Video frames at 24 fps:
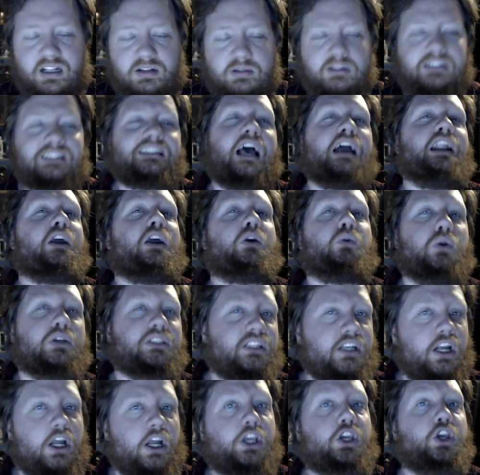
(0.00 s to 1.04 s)
Sonic
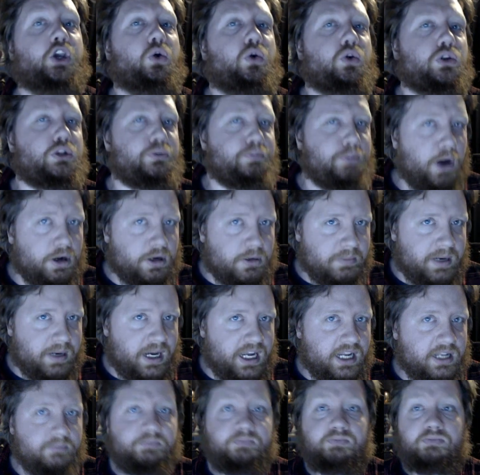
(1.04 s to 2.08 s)
wasn't a huge part of
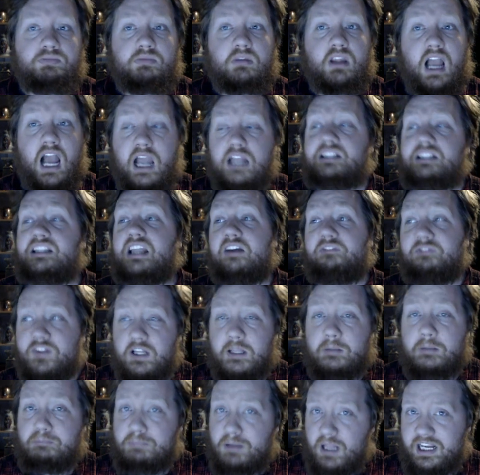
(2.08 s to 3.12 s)
mine. I
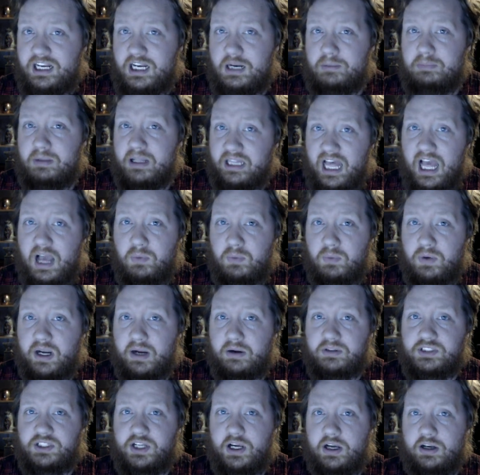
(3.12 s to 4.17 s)
definitely played him a lot when
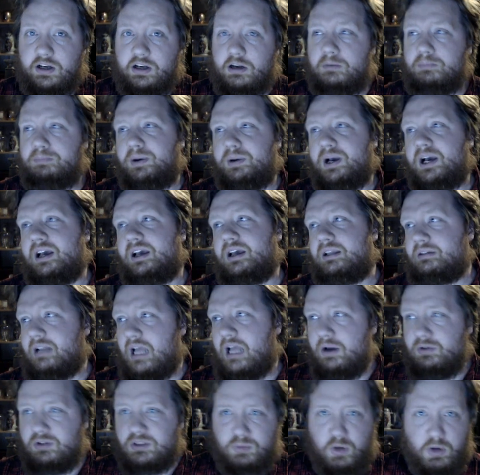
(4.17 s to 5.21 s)
I was younger, but
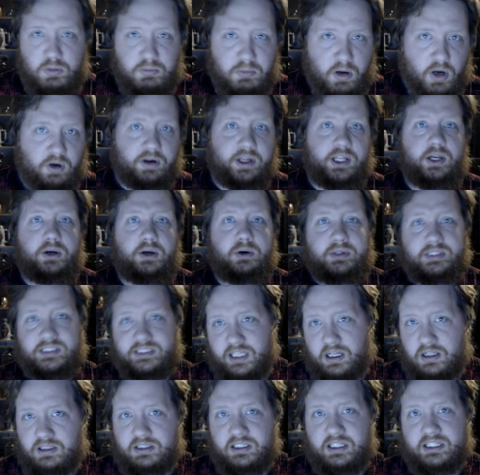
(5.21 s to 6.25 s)
I was more Mario and
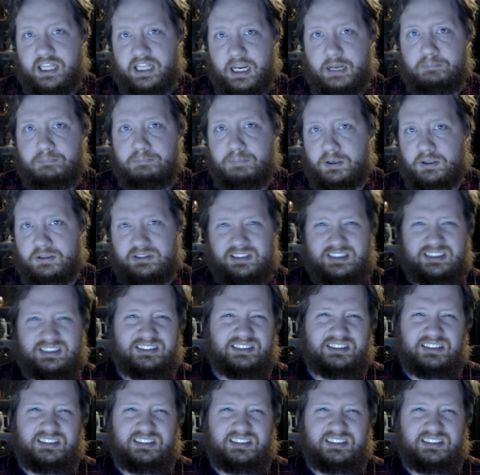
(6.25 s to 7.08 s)
Zelda type person.